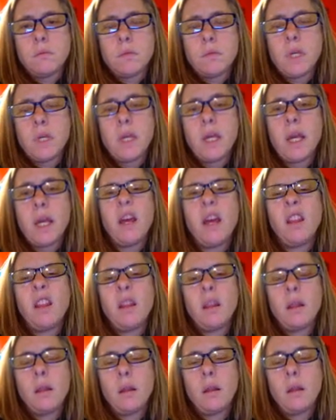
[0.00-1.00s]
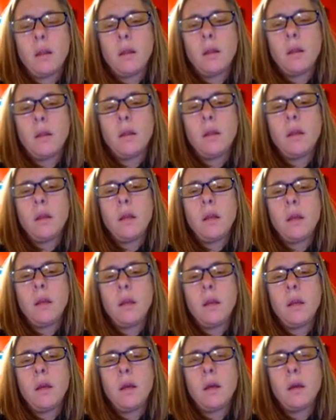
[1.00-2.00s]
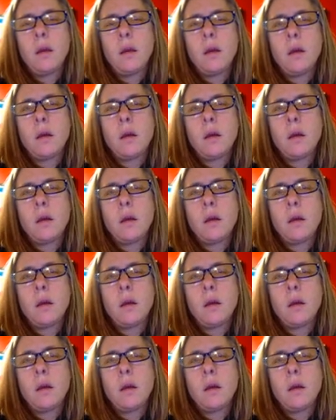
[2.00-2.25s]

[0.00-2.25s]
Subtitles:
Again, the